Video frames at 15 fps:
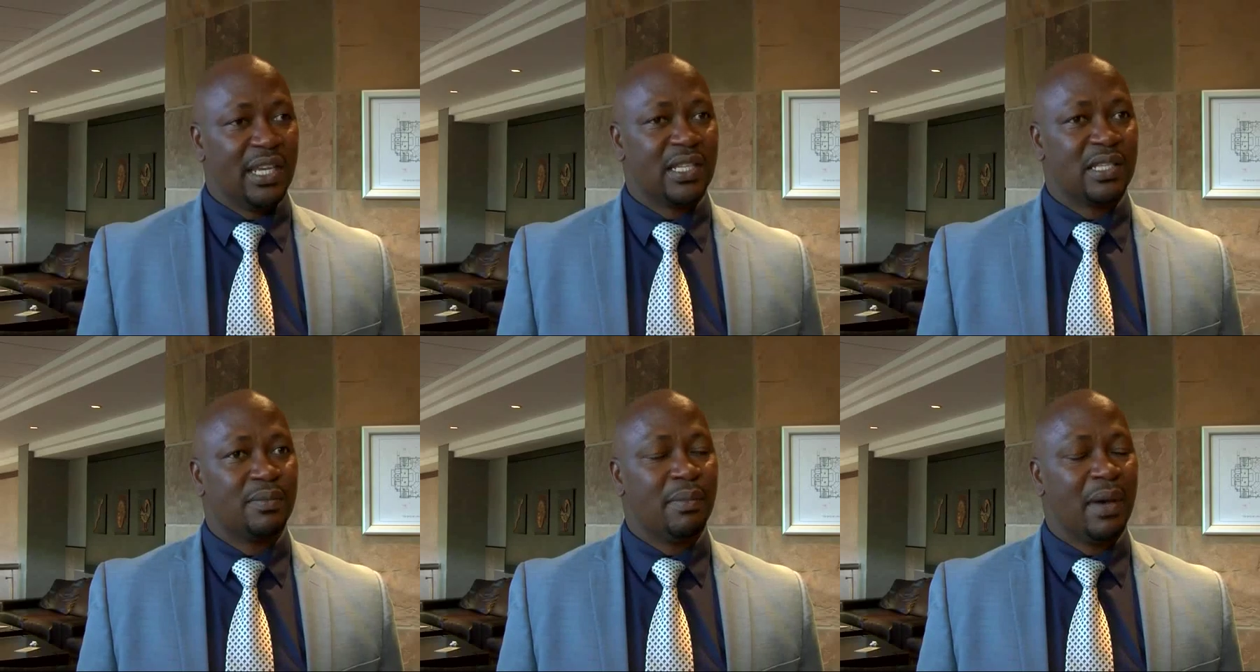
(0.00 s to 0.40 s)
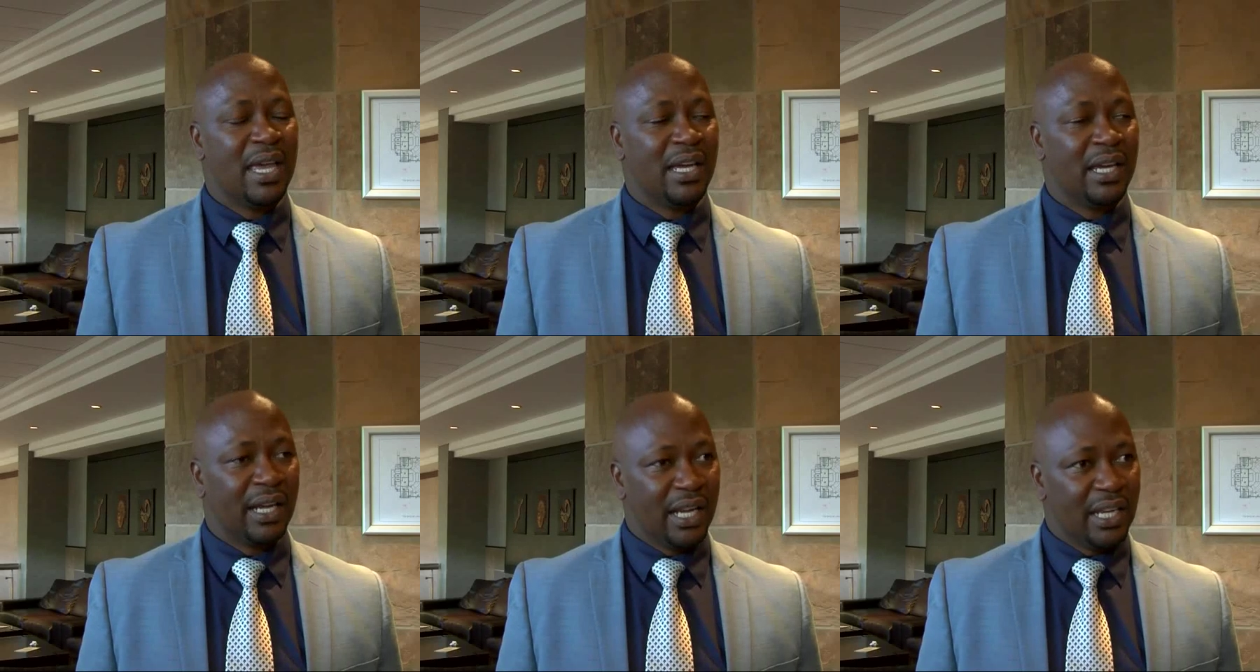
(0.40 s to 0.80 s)
has
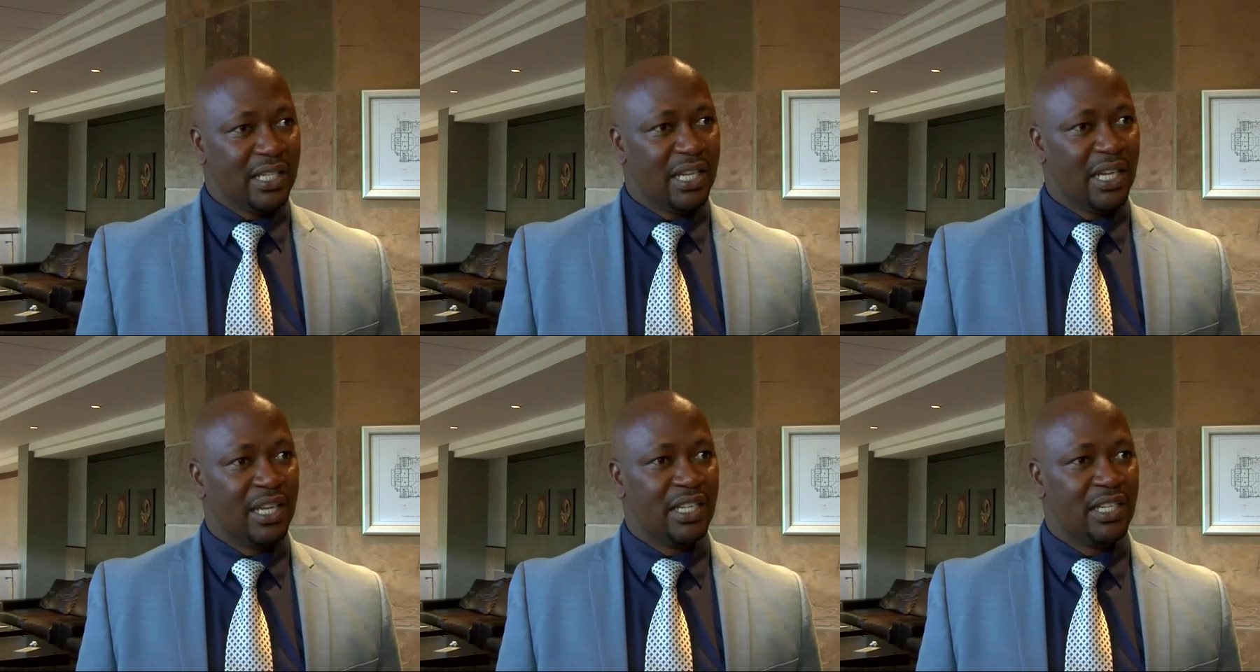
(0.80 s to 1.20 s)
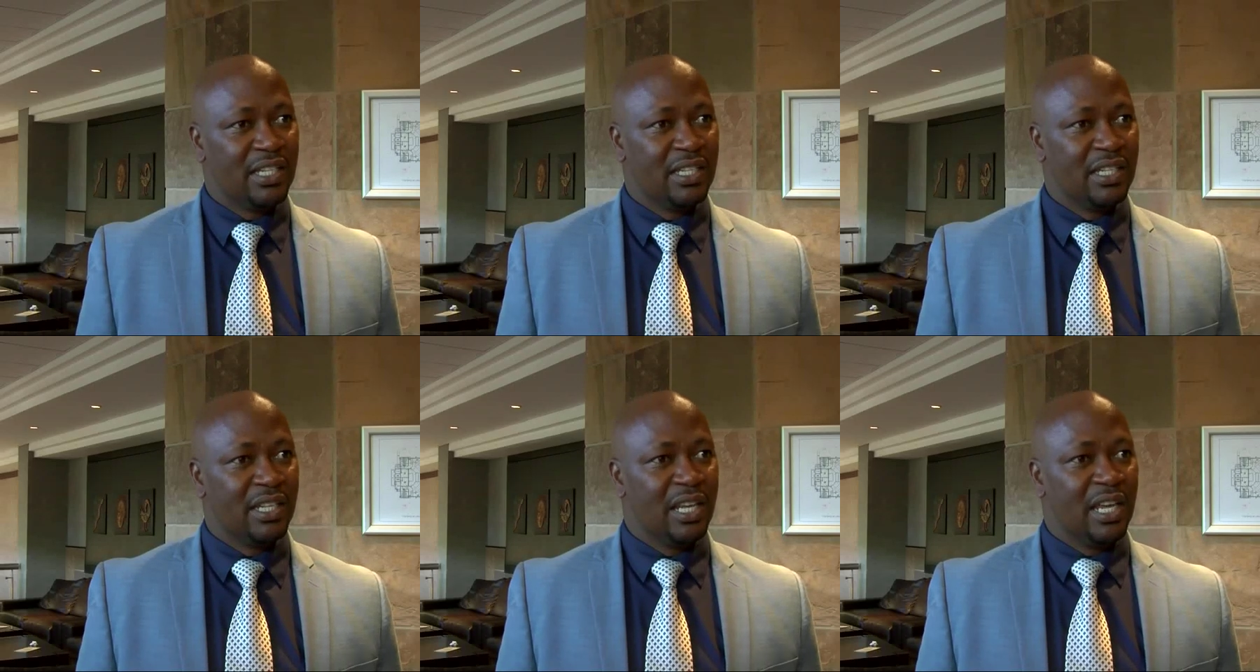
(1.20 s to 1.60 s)

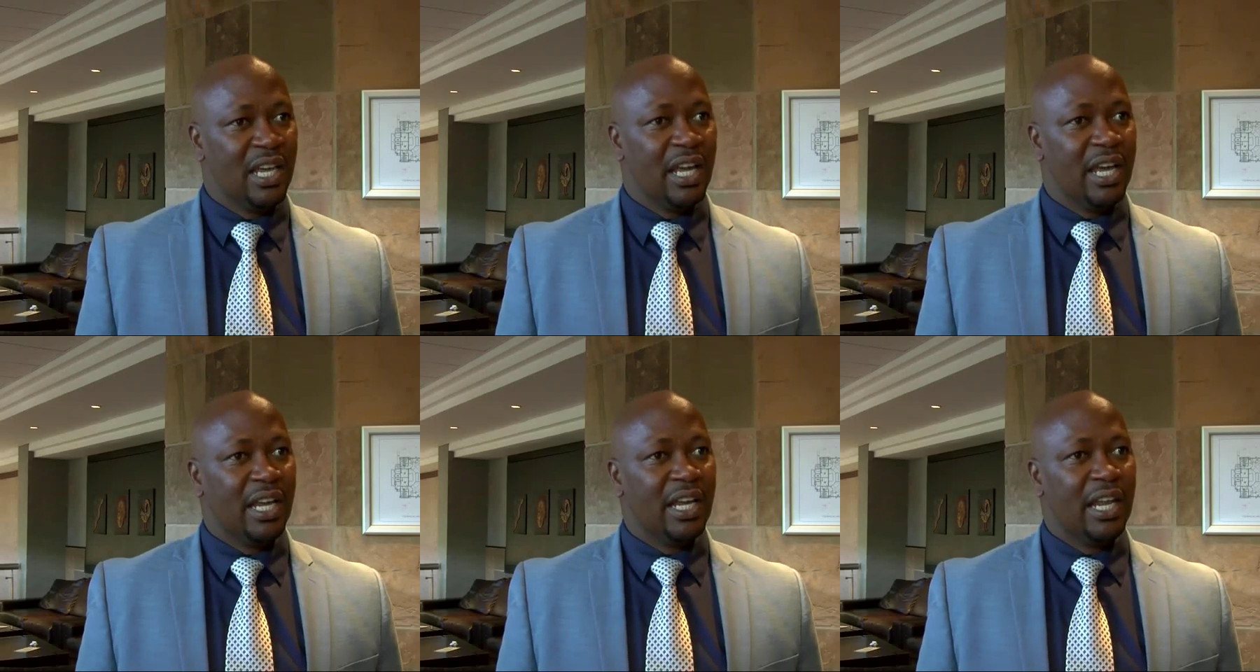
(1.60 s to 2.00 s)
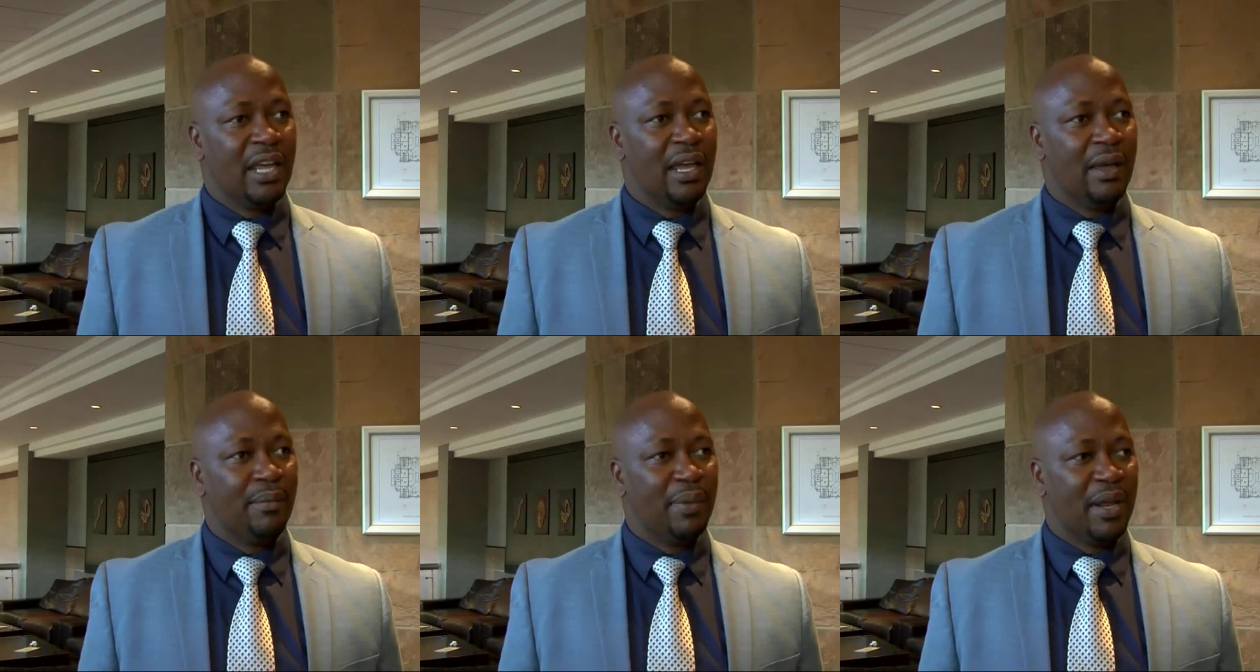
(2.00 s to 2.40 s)
migrated the